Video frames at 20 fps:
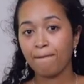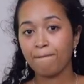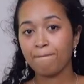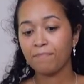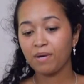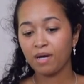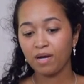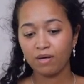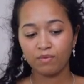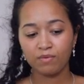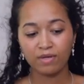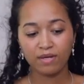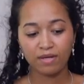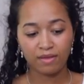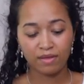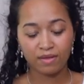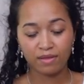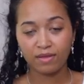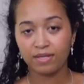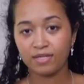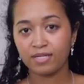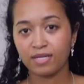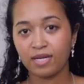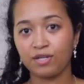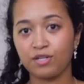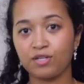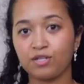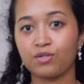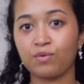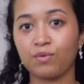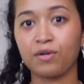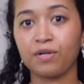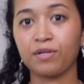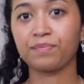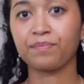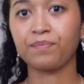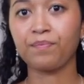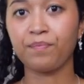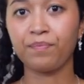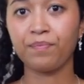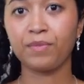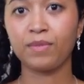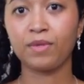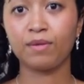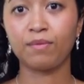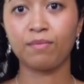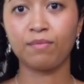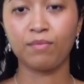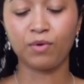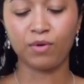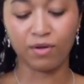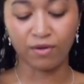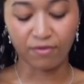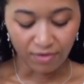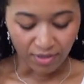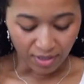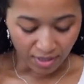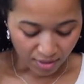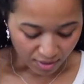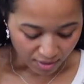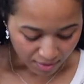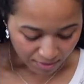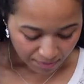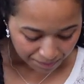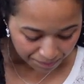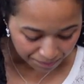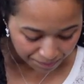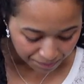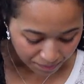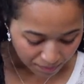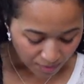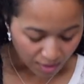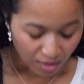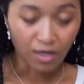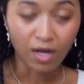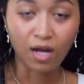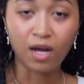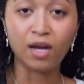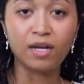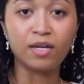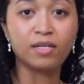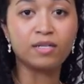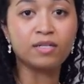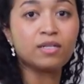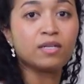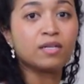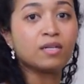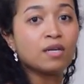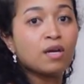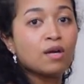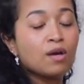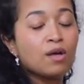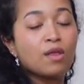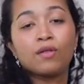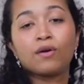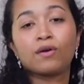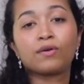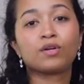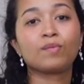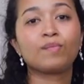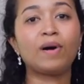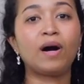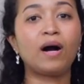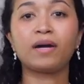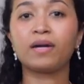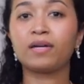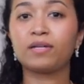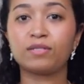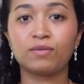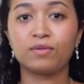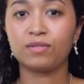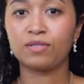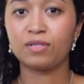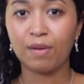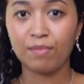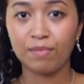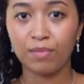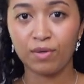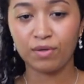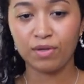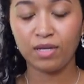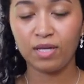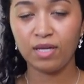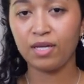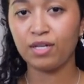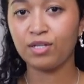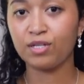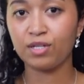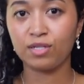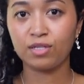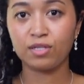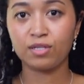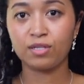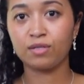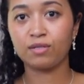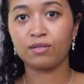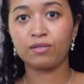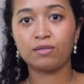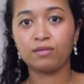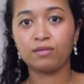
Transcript: But with this kind of short, more of like a cotton, there are no pockets, so it's not bulky, it just